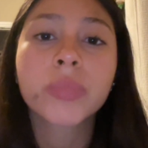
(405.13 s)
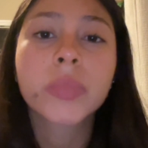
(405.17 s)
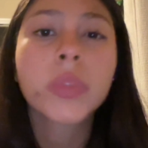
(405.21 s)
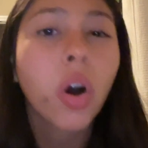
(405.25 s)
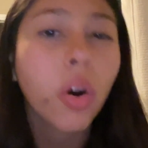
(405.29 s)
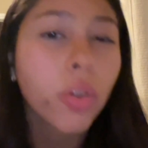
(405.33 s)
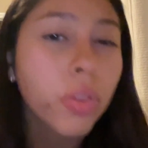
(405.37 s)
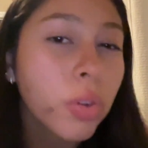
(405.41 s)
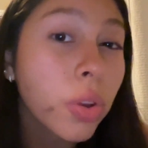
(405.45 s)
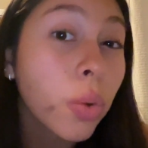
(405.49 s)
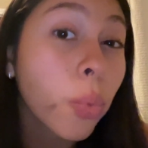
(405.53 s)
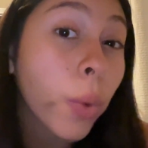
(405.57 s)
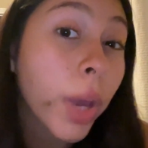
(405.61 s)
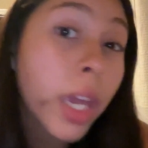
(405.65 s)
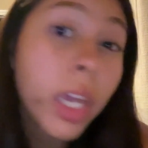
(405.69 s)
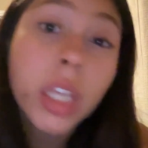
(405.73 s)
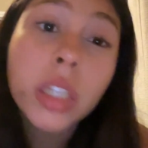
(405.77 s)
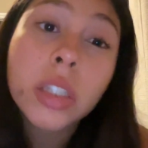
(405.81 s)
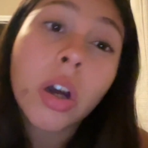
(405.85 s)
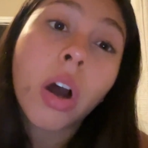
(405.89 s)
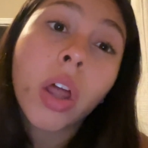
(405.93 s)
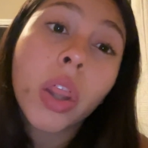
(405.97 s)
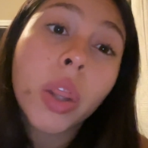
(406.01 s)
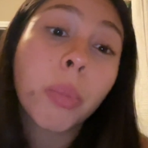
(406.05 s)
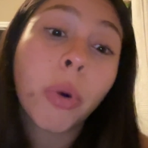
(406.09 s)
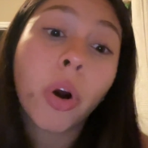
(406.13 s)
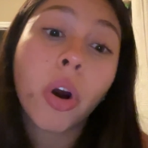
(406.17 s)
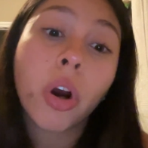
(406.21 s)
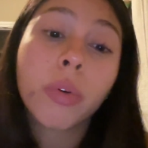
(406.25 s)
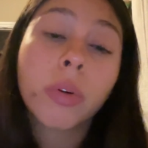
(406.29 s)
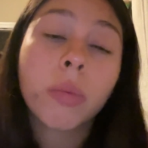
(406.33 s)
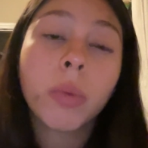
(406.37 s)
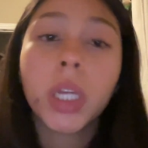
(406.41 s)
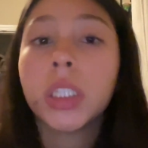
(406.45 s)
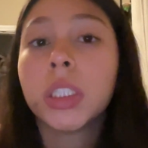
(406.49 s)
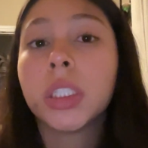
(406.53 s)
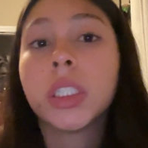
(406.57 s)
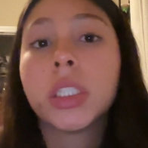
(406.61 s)
Although the weight on the bar
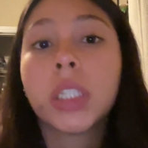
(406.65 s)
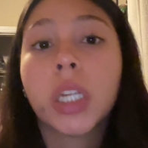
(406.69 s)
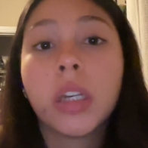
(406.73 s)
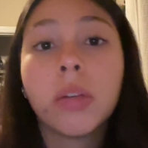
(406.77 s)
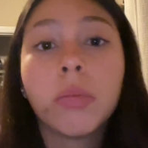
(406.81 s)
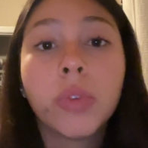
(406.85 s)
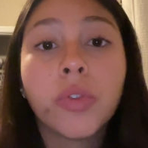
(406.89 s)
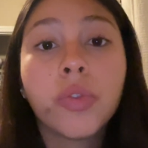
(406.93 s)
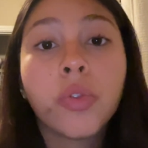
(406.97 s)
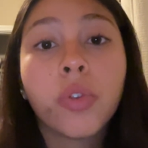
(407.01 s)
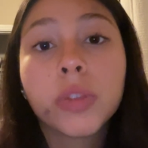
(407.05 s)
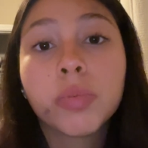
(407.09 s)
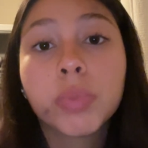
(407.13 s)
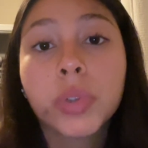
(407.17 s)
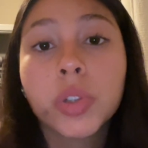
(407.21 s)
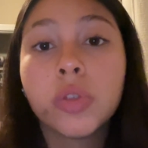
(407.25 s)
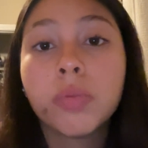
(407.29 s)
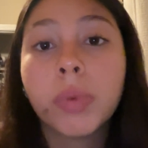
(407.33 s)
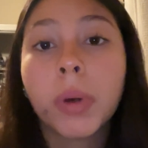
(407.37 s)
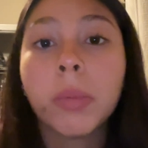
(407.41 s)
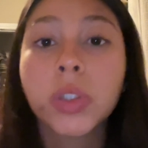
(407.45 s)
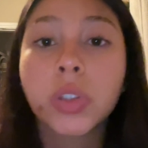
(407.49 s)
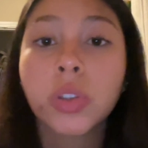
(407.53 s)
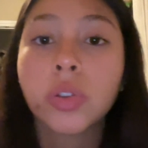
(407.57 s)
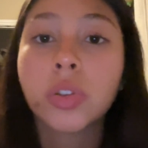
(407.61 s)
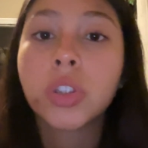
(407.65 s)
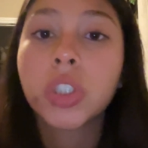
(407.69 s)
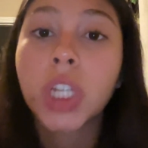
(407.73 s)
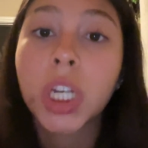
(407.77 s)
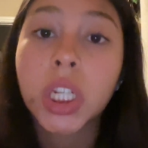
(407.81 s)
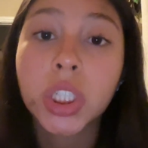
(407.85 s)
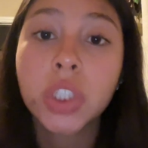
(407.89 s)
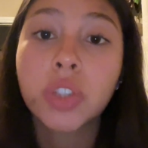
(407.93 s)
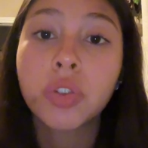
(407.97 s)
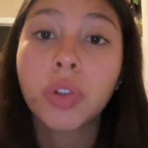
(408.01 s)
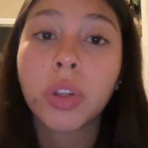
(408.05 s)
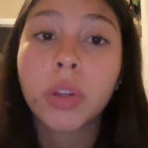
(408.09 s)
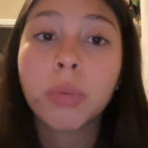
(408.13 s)
remains the same, the force produced by muscles
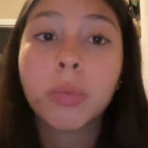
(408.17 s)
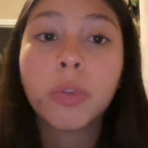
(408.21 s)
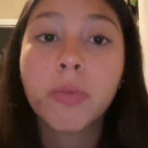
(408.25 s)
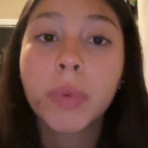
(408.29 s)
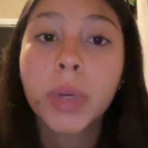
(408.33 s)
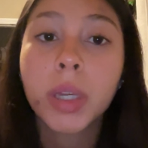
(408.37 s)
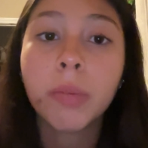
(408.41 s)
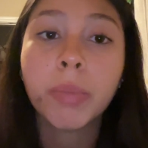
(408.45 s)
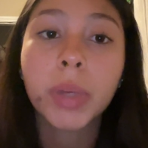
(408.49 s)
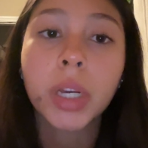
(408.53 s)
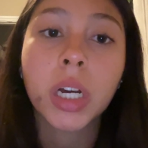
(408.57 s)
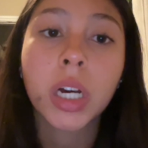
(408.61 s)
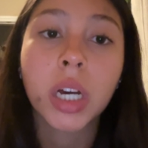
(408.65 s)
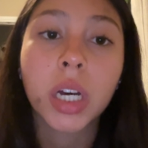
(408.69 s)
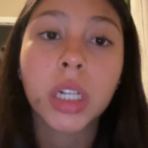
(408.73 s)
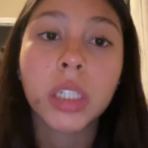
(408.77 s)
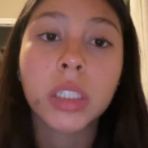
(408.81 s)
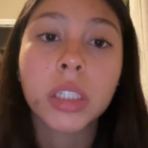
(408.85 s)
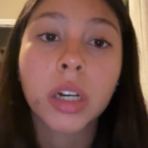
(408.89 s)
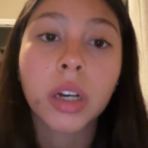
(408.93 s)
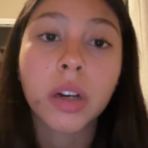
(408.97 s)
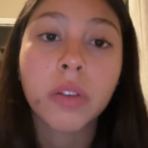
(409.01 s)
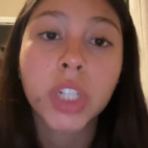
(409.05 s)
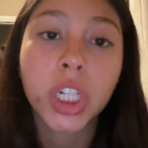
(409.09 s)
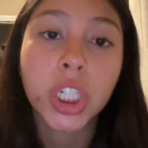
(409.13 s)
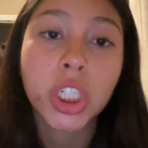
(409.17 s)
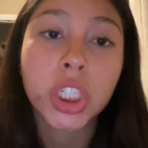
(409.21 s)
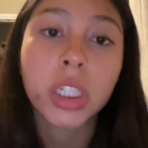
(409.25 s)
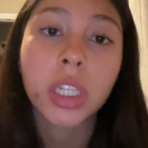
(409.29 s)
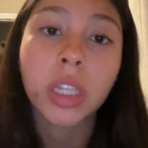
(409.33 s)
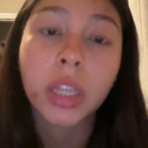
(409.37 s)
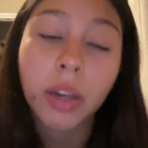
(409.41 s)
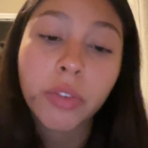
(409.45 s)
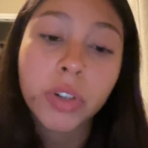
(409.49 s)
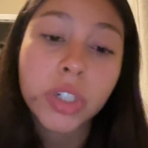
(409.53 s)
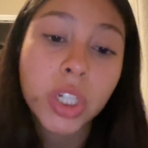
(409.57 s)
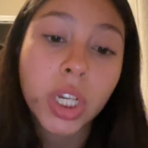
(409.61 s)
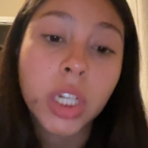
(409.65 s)
changes throughout the movement because of changes in
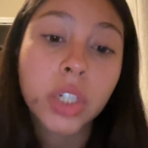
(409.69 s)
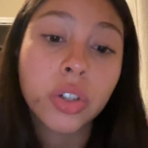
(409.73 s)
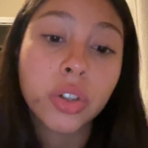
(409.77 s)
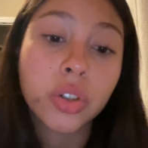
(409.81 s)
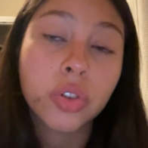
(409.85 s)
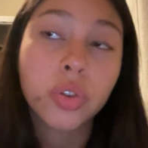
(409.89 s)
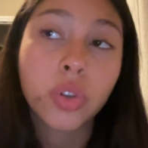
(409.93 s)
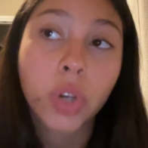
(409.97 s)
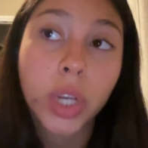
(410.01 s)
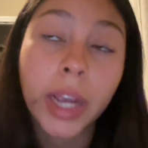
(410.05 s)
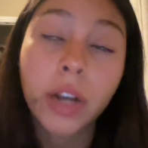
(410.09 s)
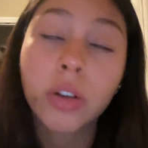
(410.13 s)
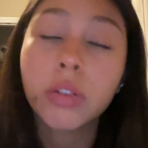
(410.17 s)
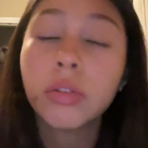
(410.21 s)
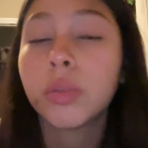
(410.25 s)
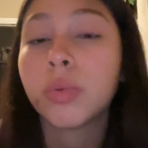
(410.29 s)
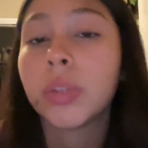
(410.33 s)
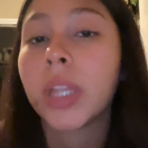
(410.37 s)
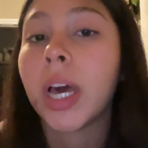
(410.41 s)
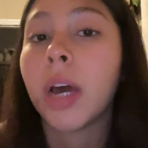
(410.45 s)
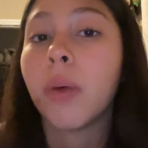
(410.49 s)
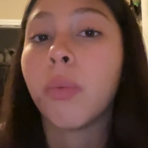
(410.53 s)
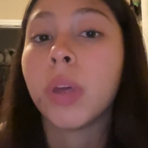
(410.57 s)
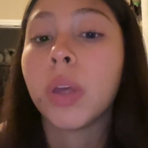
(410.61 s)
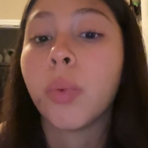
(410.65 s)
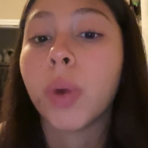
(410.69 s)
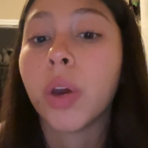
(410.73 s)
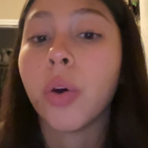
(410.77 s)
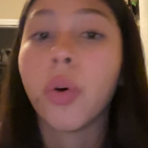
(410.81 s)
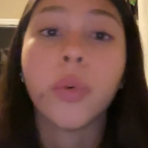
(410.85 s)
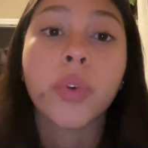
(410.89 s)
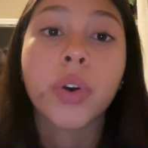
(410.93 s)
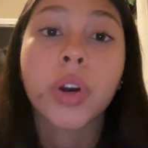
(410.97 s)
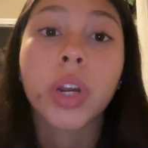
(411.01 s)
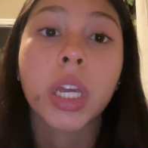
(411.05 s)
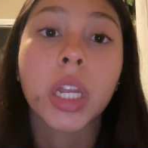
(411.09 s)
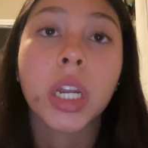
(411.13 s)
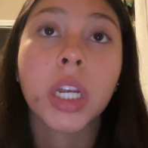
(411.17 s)
leverage and joint angles that we went
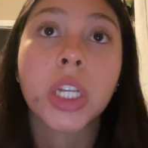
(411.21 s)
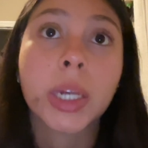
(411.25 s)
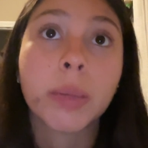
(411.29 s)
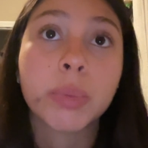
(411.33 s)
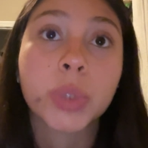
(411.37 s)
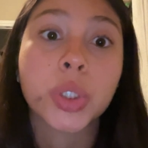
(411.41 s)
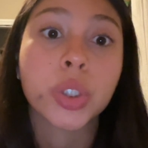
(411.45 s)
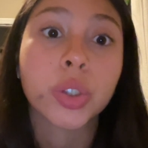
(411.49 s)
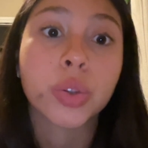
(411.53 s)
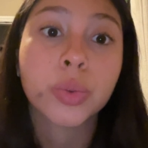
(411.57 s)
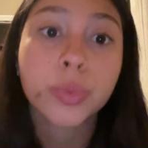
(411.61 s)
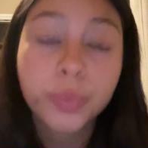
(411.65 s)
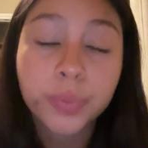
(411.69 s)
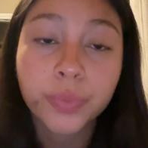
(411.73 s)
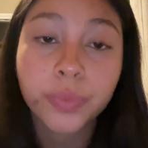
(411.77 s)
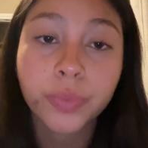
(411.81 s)
over in chapter 2.